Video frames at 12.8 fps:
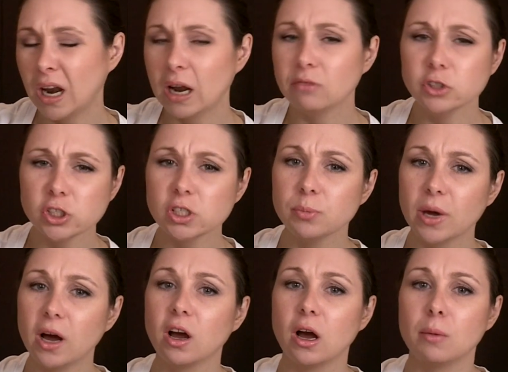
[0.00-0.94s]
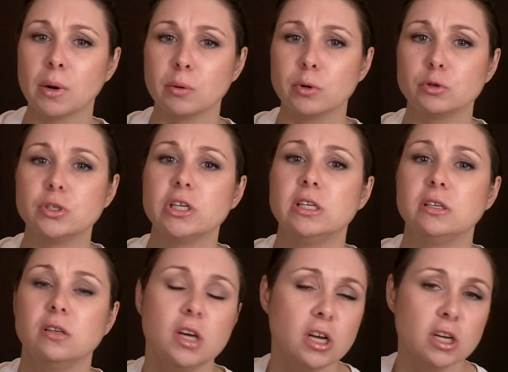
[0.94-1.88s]
And I've just about got my
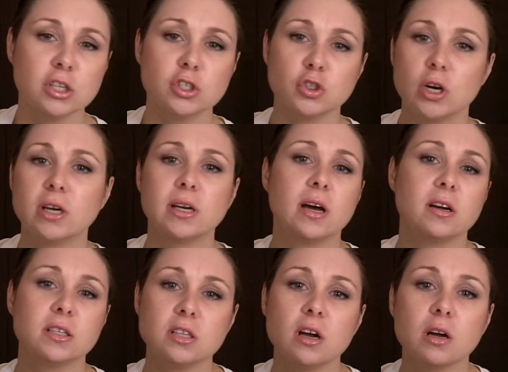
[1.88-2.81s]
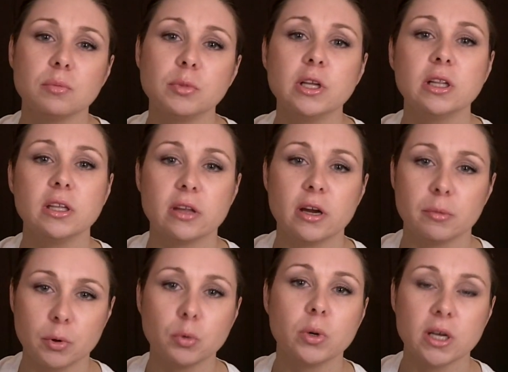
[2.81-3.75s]
routine straightened out. It's not completely
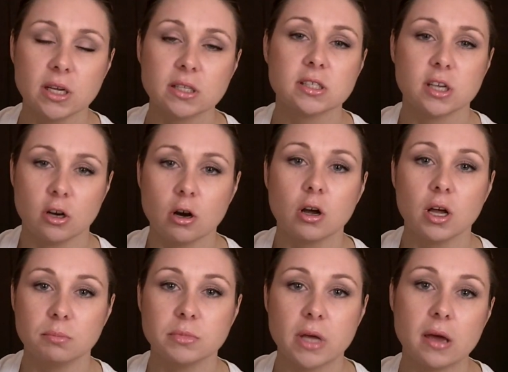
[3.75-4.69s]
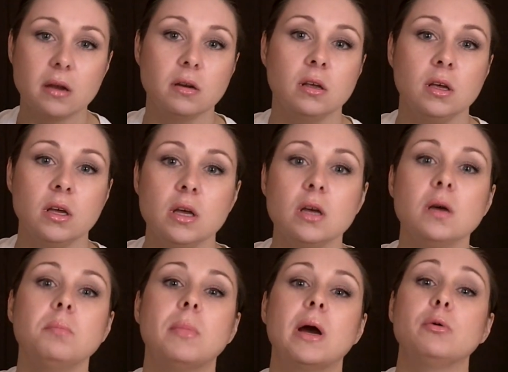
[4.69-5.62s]
there, but when it gets there, I'll update
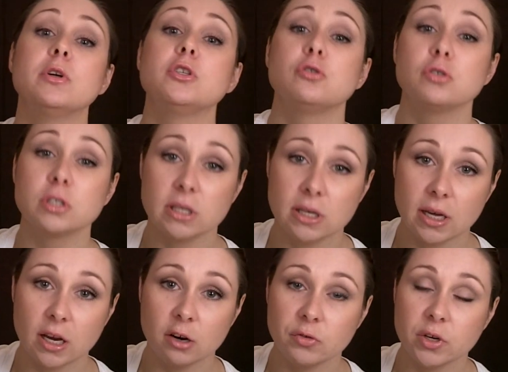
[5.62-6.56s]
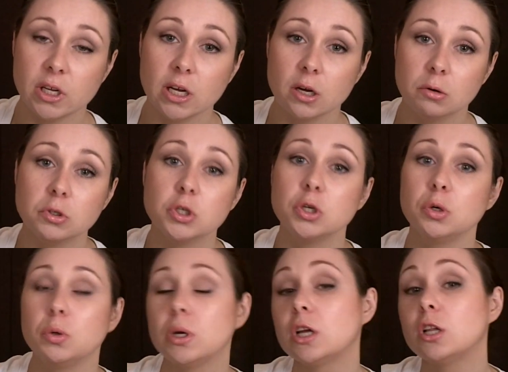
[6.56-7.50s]
my original skincare video
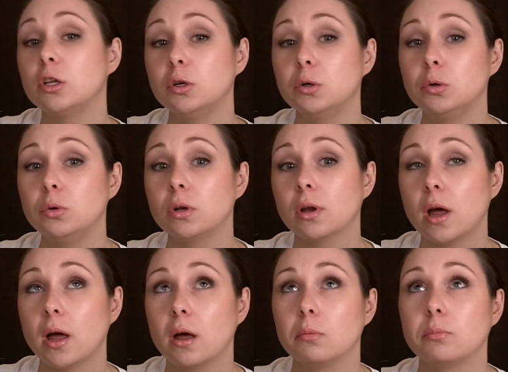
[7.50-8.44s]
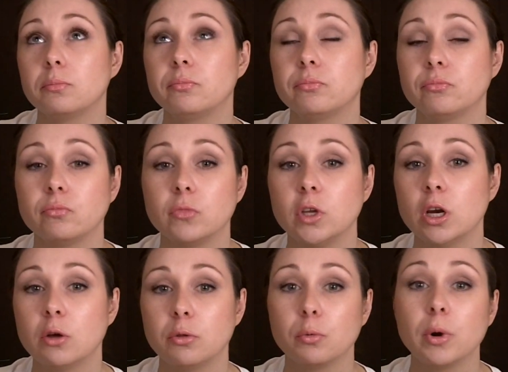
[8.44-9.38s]
to include, um,
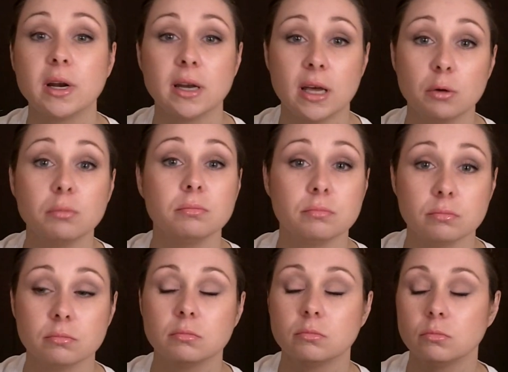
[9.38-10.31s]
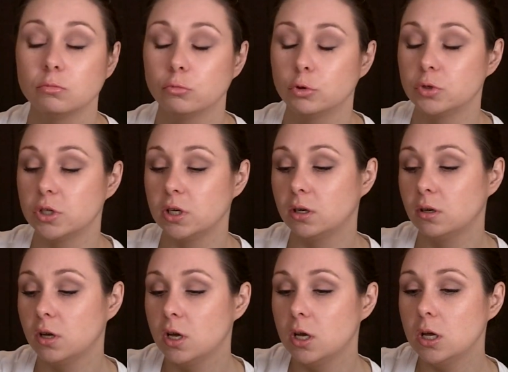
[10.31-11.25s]
you know, the A routine.